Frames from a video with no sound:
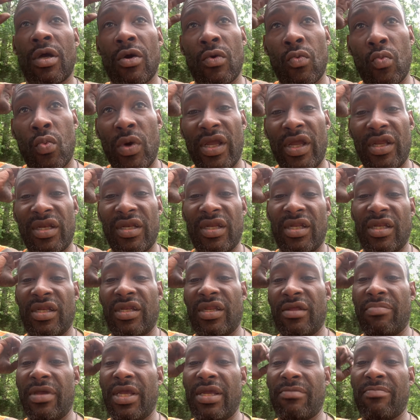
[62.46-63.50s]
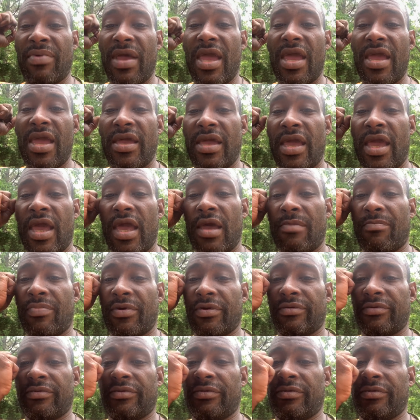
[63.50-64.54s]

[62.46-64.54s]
when the Big Bang happened,